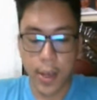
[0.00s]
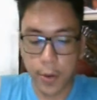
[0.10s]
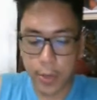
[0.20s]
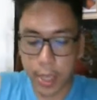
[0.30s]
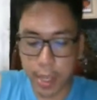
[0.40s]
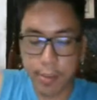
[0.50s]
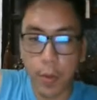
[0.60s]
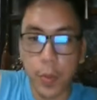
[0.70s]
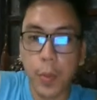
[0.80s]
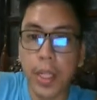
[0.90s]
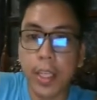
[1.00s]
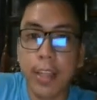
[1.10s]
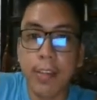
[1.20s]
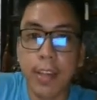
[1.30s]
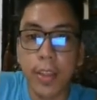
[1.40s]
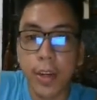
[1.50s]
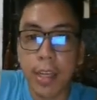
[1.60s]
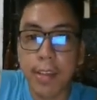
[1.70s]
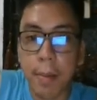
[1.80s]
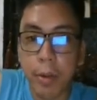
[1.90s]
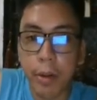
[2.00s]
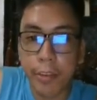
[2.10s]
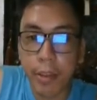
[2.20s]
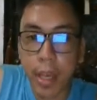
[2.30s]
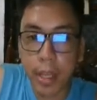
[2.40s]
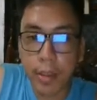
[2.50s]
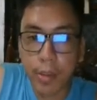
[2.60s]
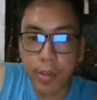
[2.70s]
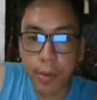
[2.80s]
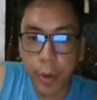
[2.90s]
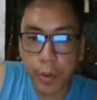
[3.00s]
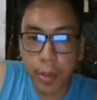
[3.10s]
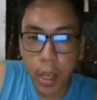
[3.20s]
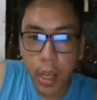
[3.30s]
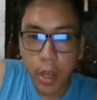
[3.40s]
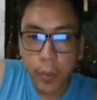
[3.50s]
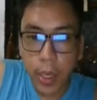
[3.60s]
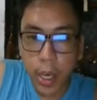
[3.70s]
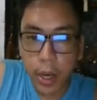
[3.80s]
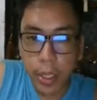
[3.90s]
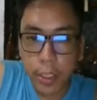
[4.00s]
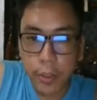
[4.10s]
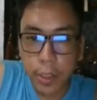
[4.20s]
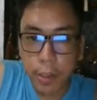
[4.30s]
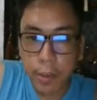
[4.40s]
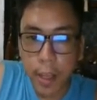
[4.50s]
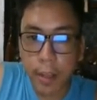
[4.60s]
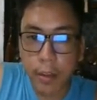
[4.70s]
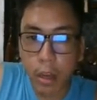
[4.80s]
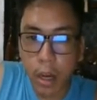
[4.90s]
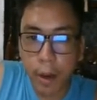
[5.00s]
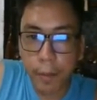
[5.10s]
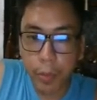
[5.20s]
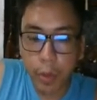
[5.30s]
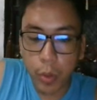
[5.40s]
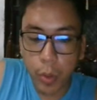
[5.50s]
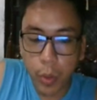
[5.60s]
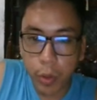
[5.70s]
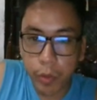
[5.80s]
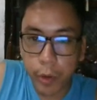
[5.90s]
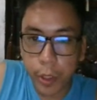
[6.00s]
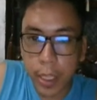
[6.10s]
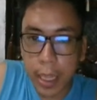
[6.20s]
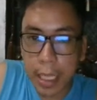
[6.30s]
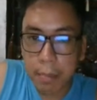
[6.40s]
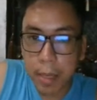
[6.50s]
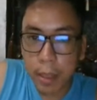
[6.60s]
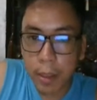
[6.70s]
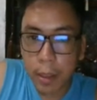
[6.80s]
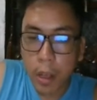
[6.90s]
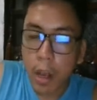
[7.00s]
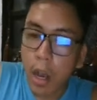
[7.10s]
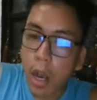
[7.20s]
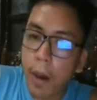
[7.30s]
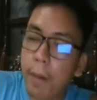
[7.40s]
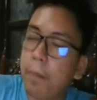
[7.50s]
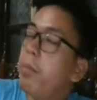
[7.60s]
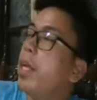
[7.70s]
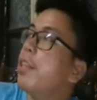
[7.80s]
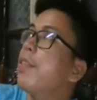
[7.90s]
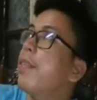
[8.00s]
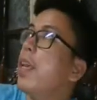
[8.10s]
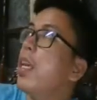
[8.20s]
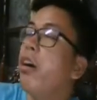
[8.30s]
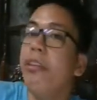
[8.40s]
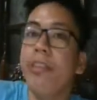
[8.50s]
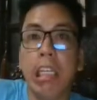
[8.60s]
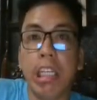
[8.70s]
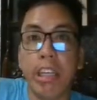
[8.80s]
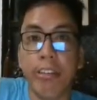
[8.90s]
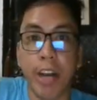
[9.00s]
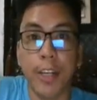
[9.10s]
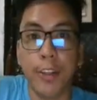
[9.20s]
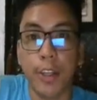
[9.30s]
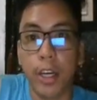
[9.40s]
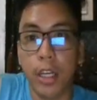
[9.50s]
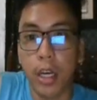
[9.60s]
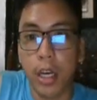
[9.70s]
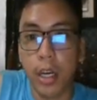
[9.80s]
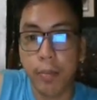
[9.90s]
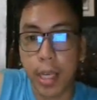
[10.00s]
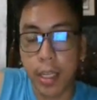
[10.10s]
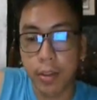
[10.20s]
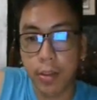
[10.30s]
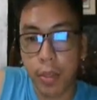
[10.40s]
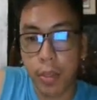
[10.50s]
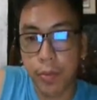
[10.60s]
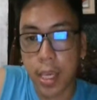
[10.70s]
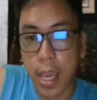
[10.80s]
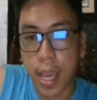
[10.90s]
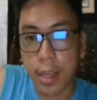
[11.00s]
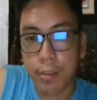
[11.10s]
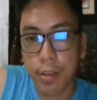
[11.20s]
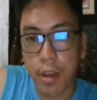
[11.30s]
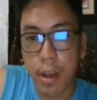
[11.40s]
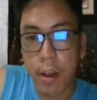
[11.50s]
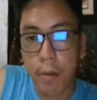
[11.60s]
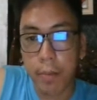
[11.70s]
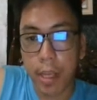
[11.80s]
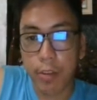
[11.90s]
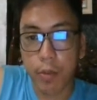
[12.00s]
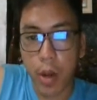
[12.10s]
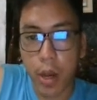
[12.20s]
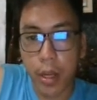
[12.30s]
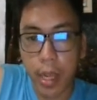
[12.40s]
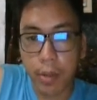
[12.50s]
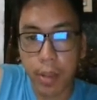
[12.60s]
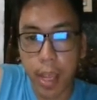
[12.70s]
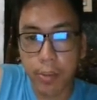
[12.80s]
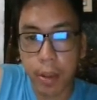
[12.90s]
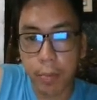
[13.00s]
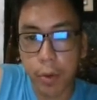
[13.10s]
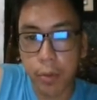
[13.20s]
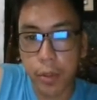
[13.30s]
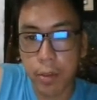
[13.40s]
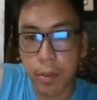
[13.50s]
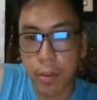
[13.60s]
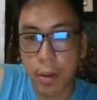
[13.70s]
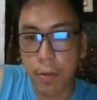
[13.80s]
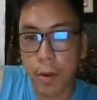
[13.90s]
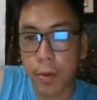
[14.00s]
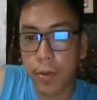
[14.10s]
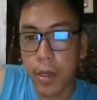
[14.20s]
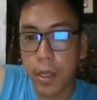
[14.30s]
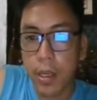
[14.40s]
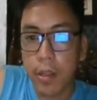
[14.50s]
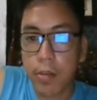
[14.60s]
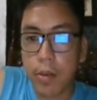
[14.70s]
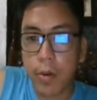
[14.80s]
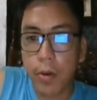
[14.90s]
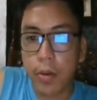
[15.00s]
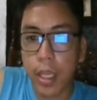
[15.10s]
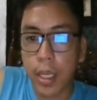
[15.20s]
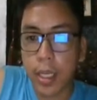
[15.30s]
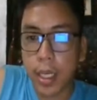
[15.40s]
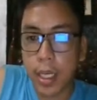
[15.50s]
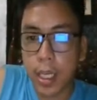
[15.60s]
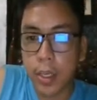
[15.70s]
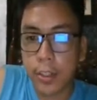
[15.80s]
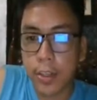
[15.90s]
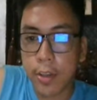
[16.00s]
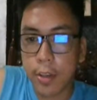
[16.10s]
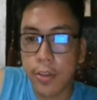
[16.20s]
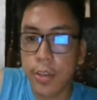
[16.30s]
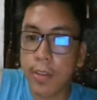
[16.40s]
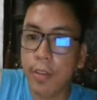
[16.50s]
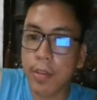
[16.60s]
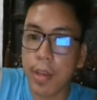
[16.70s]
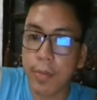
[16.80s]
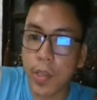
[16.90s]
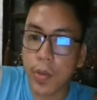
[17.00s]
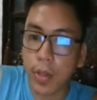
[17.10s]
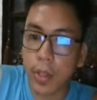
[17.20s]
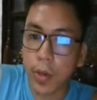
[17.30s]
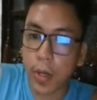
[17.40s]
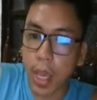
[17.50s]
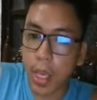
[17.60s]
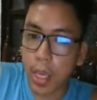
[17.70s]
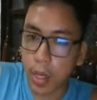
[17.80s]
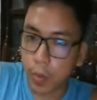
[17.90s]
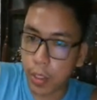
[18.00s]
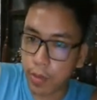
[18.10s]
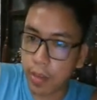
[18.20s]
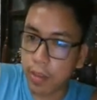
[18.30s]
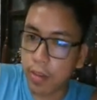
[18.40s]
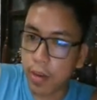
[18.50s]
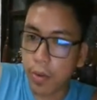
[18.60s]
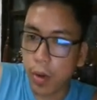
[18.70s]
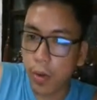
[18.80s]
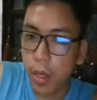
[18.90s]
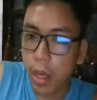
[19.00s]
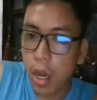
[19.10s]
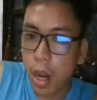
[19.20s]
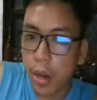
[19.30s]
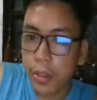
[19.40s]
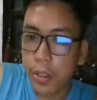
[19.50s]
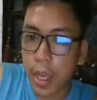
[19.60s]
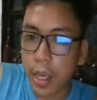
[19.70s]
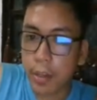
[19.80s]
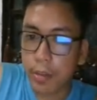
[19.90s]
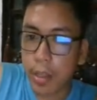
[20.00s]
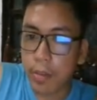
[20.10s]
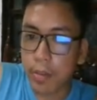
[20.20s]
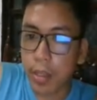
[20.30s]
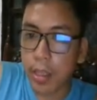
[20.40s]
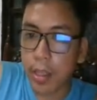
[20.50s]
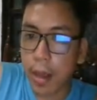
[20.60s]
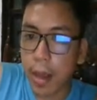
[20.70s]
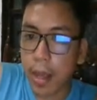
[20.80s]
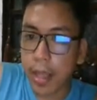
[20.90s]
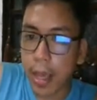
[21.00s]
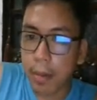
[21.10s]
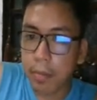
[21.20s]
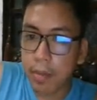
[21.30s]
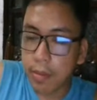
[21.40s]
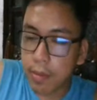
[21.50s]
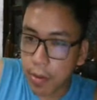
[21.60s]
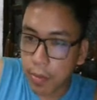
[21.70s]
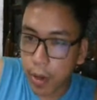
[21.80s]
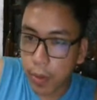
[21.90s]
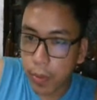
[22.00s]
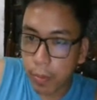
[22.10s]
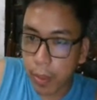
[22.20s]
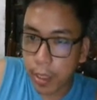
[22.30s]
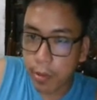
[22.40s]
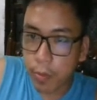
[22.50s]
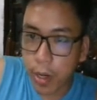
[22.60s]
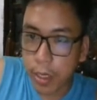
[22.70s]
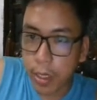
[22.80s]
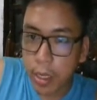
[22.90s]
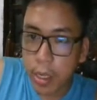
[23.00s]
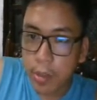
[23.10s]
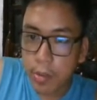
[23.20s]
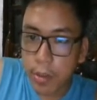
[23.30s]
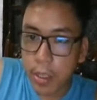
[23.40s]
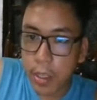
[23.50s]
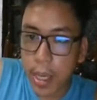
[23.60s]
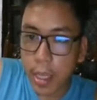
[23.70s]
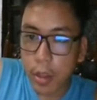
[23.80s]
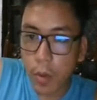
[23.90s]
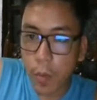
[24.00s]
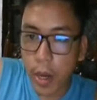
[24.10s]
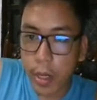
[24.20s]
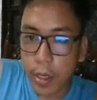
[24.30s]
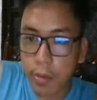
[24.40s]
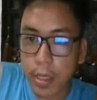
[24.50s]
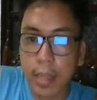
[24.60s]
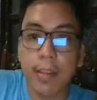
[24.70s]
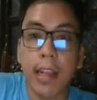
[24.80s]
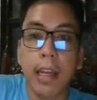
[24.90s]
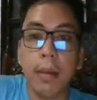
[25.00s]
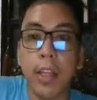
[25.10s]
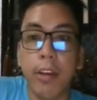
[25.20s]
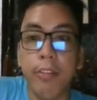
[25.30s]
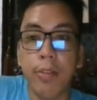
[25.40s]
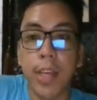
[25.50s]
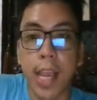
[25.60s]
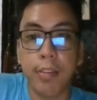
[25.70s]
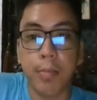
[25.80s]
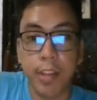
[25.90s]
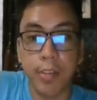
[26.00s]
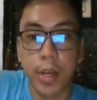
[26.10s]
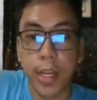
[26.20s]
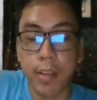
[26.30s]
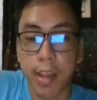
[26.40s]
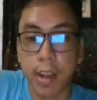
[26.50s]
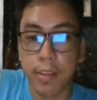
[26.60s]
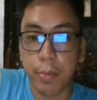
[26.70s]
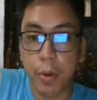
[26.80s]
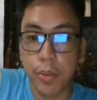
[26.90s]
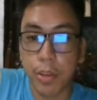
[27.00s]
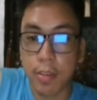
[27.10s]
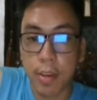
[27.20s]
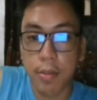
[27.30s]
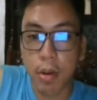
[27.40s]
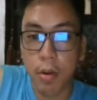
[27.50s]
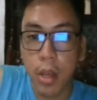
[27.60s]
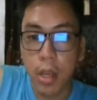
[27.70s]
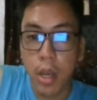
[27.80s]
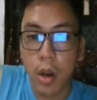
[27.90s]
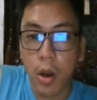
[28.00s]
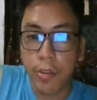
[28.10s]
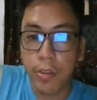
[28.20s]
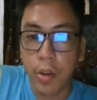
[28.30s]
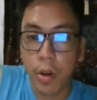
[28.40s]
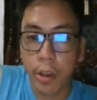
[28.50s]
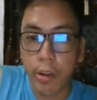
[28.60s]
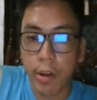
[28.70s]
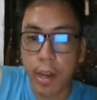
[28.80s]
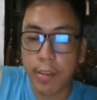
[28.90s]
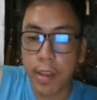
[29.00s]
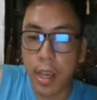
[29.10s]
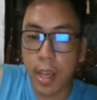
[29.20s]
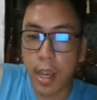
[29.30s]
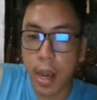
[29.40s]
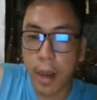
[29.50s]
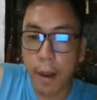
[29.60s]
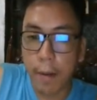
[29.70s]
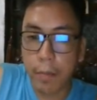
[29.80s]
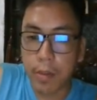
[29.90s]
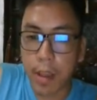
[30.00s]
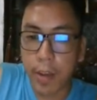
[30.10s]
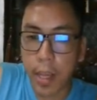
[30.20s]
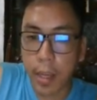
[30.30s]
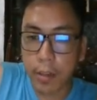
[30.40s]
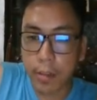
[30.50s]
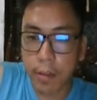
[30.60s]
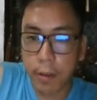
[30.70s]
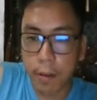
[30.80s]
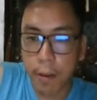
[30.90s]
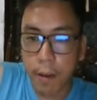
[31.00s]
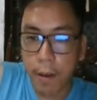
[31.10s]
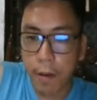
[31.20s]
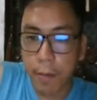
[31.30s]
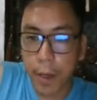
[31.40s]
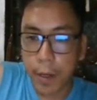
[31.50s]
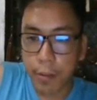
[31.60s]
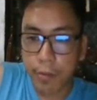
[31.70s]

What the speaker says: Okay, so we will consider example for that. So suppose we are interested to look for the limit. Let's think of a linear function that's 3x plus 1 as x approaches 0. So technically, you just have to substitute your a here, which is the 0, on your x. So that's 3 times 0 plus 1. So you'd get 1. So that's the limit of 3x plus 1 as x approaches 0. Also, let's say 7x minus